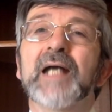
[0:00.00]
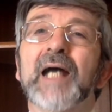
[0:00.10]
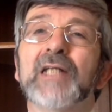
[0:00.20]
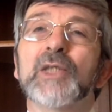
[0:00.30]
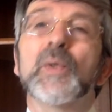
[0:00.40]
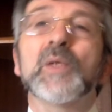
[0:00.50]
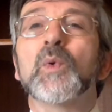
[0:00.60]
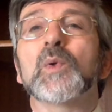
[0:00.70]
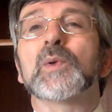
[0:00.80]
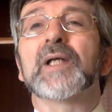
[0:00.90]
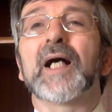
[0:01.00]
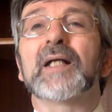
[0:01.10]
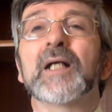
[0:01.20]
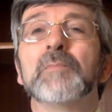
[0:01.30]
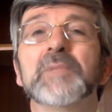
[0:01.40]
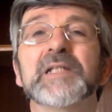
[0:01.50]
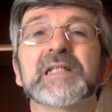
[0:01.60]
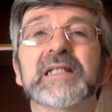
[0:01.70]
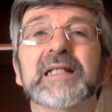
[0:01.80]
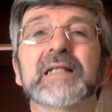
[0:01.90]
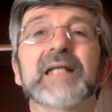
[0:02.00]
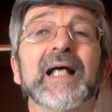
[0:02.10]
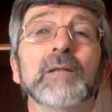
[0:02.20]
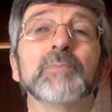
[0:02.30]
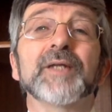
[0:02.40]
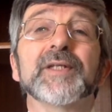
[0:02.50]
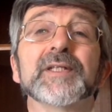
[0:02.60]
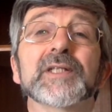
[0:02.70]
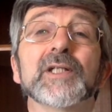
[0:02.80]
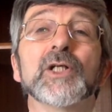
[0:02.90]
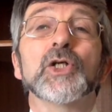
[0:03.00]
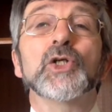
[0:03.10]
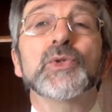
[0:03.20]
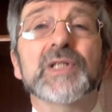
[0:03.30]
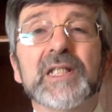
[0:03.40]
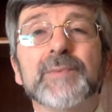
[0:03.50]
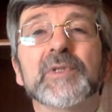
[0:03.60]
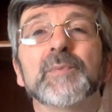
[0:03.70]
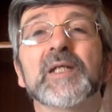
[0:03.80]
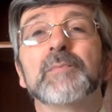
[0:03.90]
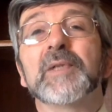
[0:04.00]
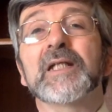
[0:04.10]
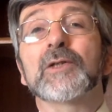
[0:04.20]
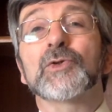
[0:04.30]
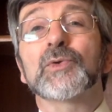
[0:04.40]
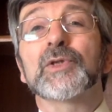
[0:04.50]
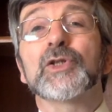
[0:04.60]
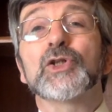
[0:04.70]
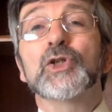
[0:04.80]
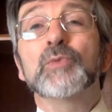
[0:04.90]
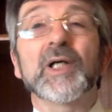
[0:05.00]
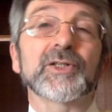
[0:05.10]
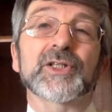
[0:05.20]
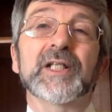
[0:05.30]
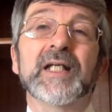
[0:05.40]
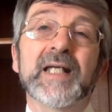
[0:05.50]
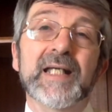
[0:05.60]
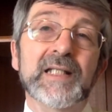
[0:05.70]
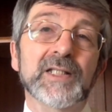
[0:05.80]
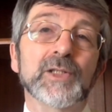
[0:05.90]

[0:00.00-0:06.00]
And do we warn and humbly seek to help others who seem to be being drawn too much into